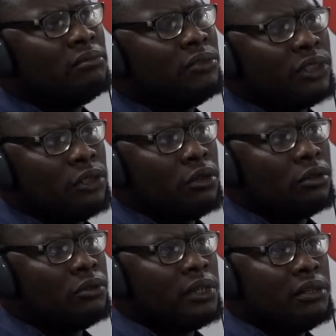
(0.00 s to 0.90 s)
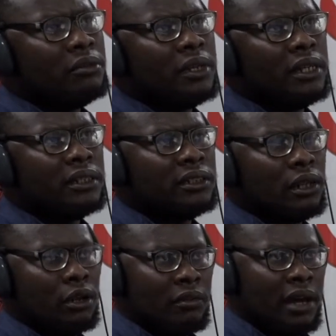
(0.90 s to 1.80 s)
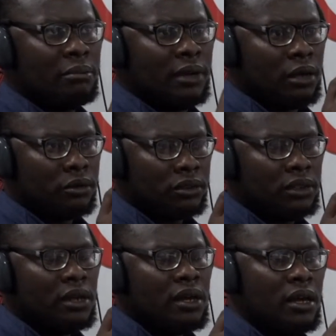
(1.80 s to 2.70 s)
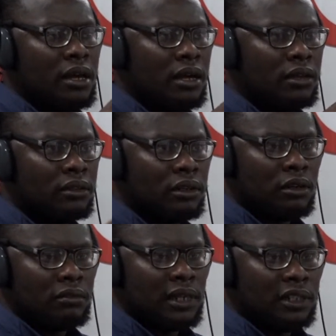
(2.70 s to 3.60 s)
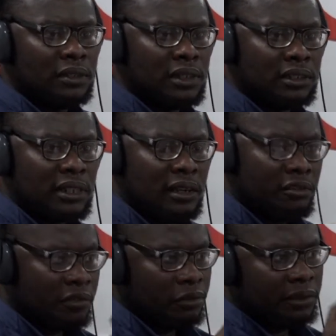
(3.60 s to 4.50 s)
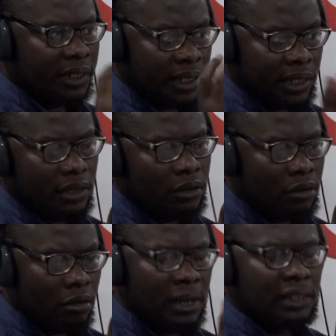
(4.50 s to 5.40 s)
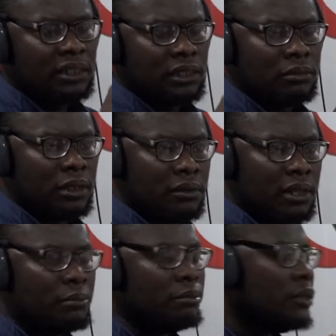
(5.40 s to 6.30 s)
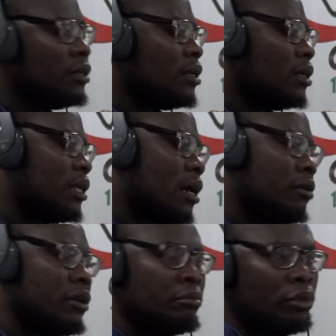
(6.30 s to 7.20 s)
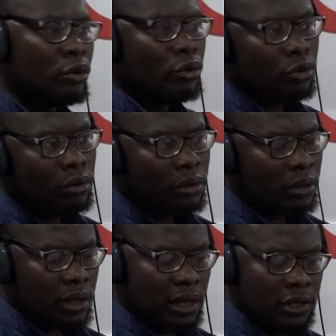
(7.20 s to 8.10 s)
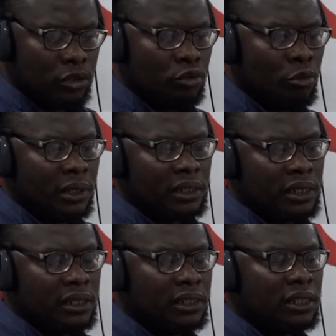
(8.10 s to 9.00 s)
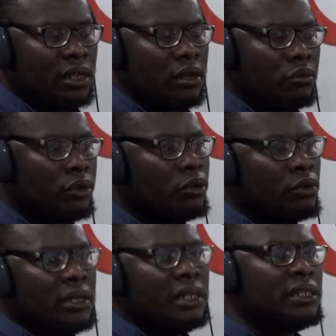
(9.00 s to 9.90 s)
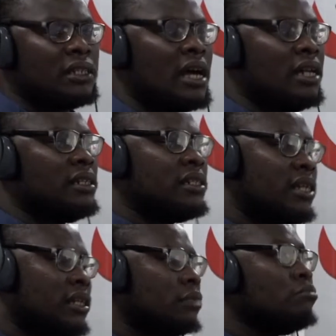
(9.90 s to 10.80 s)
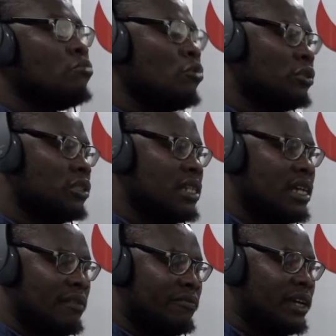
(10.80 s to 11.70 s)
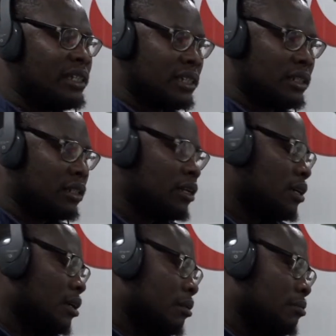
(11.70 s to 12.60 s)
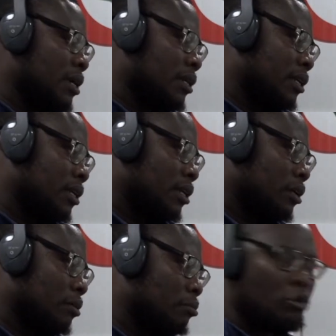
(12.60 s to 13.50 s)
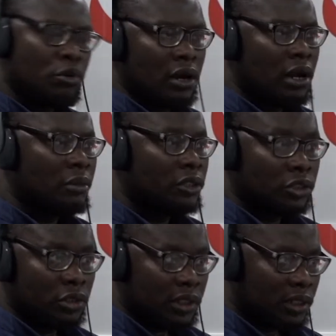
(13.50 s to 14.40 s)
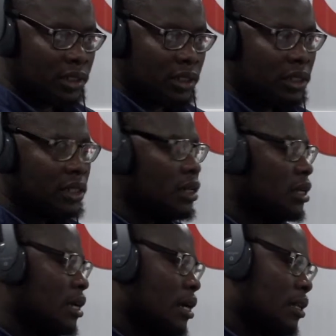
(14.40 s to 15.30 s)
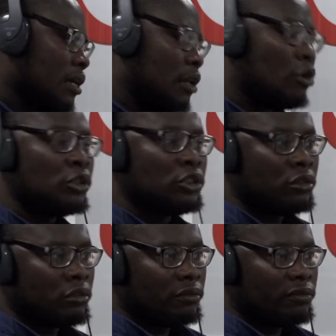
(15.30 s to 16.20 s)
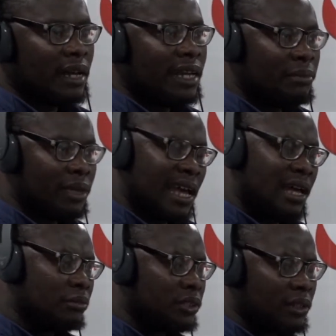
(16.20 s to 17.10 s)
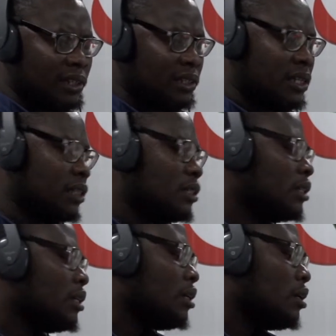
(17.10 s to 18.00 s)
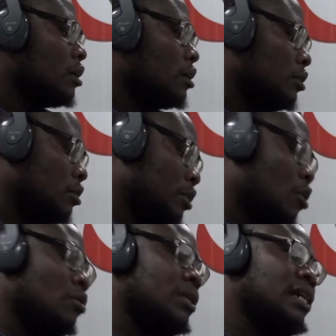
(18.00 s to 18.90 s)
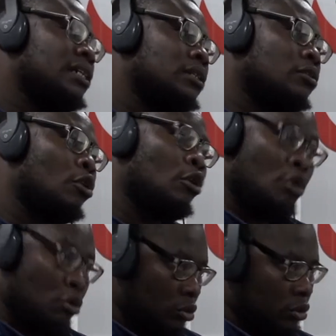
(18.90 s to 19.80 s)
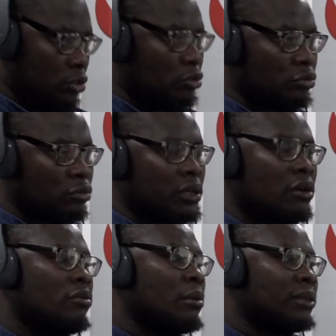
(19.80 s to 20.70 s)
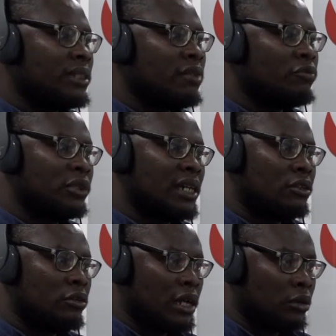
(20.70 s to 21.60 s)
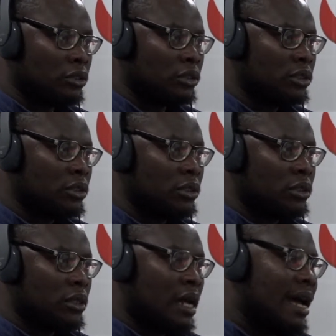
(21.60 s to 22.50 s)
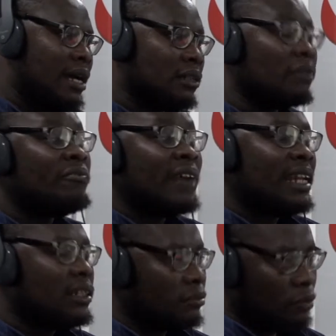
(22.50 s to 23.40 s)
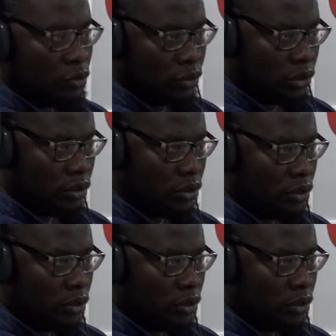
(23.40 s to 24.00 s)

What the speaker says: results really raised a lot of eyebrows, and a lot of Nigerians had a field day commenting about them. Now, in Borno and Yobe states, we know these are the states mostly affected by the Boko Haram insurgency, and there are lots of IDP camps in these states. They recorded close to 100% voter turnout and valid votes.